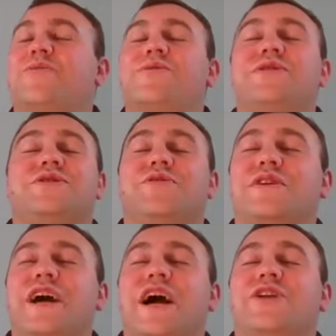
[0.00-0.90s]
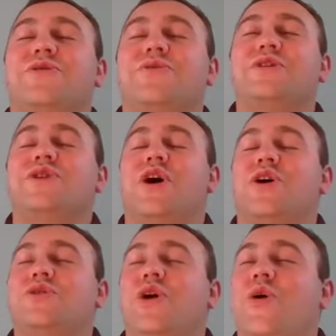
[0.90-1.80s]
we serve a God who is
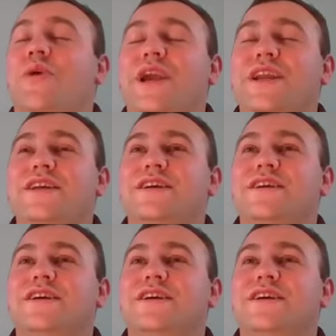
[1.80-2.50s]
all-knowing,